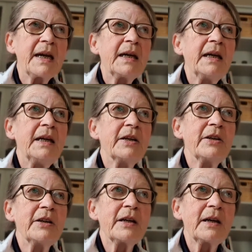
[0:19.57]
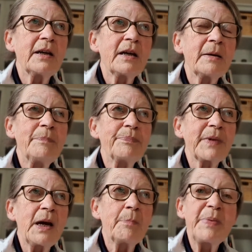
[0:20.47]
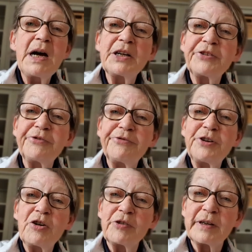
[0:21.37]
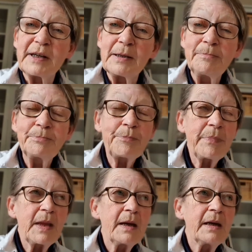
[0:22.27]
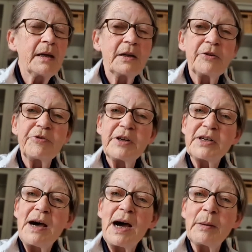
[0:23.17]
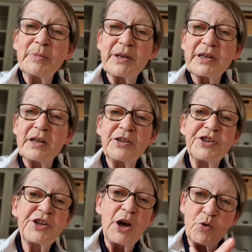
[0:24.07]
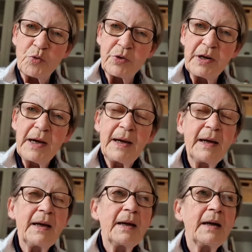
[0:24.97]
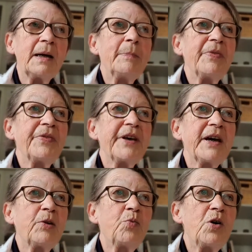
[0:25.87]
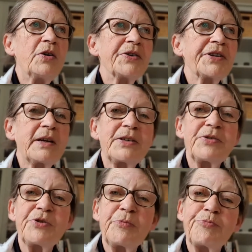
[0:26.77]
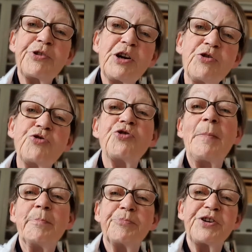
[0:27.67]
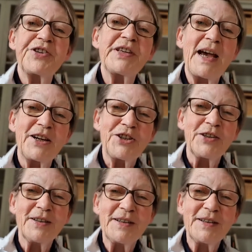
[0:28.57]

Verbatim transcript: in um, a part of Florida, in a retirement zone, um, there was a sort of pro-Trump procession